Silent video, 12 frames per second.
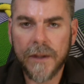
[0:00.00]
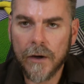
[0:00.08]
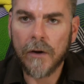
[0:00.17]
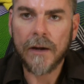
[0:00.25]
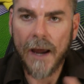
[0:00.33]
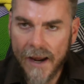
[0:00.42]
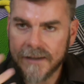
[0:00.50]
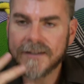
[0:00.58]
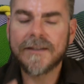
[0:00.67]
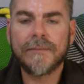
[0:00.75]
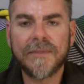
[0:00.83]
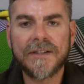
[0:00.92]
you know add
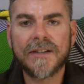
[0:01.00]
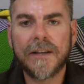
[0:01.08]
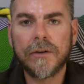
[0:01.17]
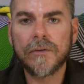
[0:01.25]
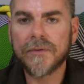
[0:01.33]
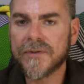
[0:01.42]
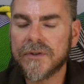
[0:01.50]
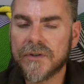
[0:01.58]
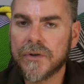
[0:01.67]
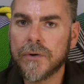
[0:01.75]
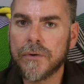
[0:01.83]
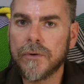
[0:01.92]
some skills
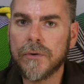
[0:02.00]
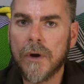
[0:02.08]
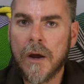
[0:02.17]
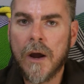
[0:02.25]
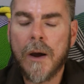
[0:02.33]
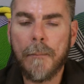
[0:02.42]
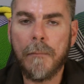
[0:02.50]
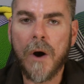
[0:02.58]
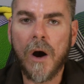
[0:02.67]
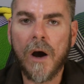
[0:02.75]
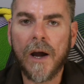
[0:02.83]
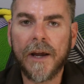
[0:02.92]
to
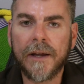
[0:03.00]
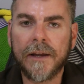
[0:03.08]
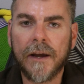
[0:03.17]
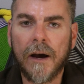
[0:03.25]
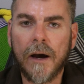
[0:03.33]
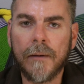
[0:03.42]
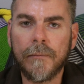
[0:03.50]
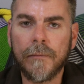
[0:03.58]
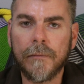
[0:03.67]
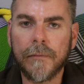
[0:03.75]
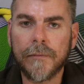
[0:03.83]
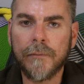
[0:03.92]
my
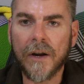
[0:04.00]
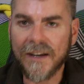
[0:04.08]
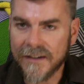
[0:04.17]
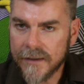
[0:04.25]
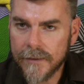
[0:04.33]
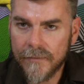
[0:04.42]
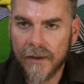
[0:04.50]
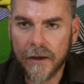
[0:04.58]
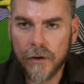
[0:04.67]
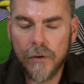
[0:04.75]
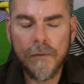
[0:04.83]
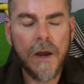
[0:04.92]
um, my knitting
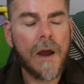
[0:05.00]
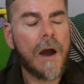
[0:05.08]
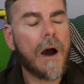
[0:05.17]
thank you